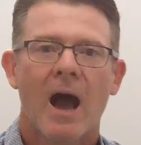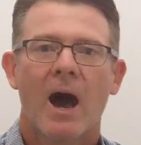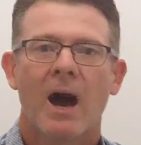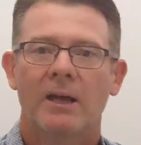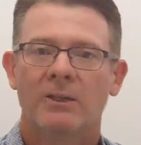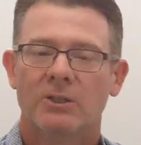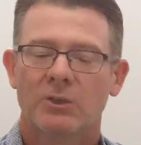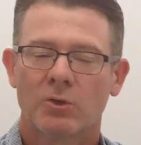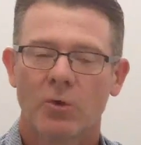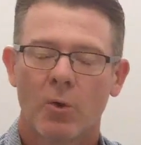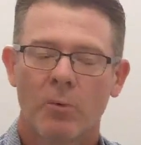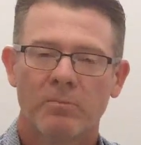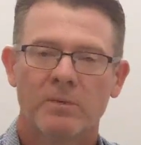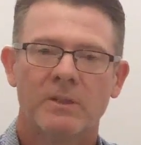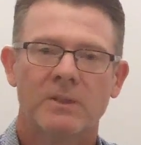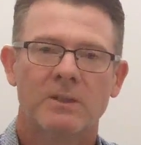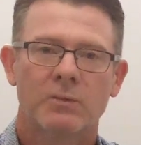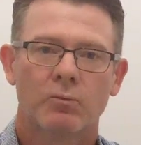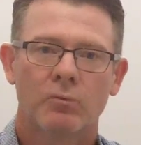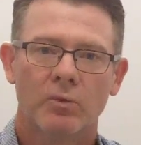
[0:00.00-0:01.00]
I just hope
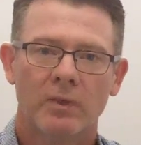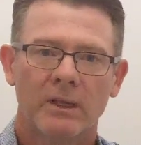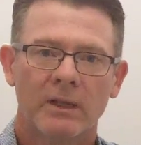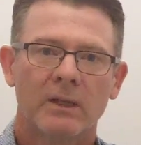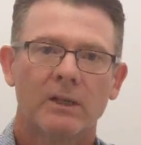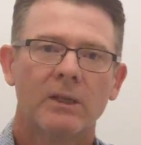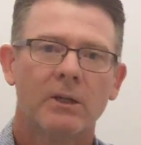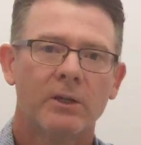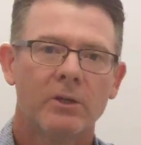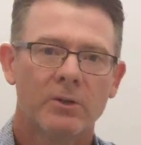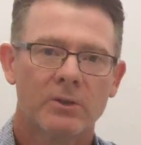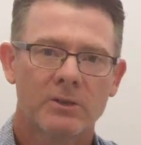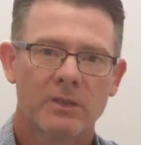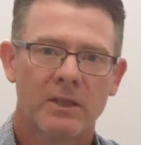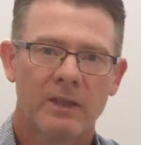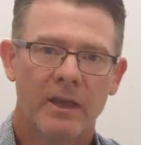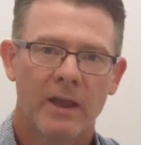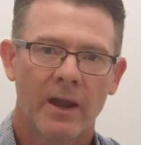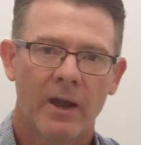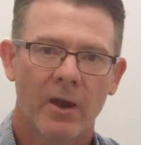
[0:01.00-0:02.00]
that this really clears
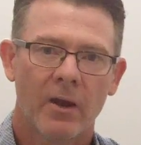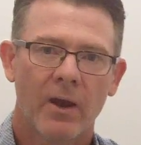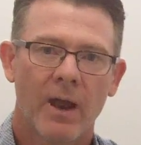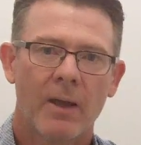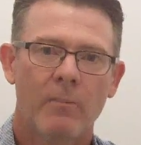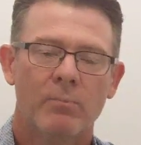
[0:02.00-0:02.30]
the air